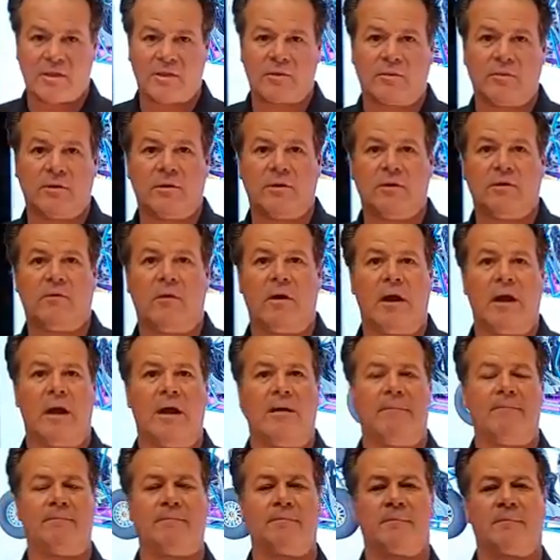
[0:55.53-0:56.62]
through
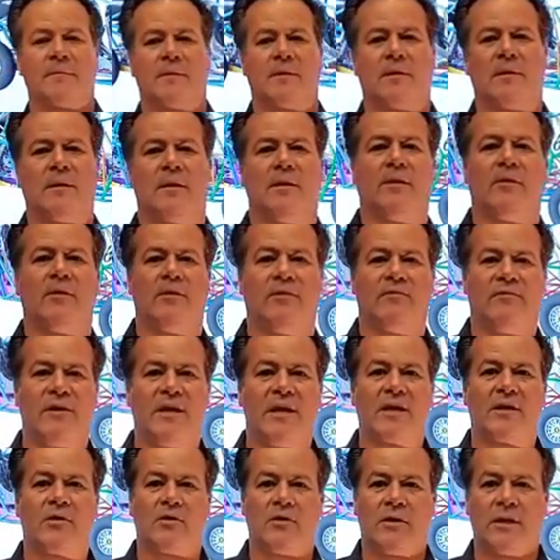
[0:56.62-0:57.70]
the
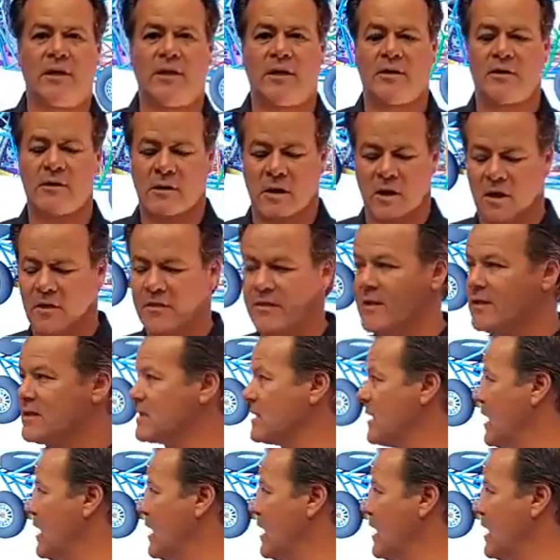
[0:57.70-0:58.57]
vehicle here on this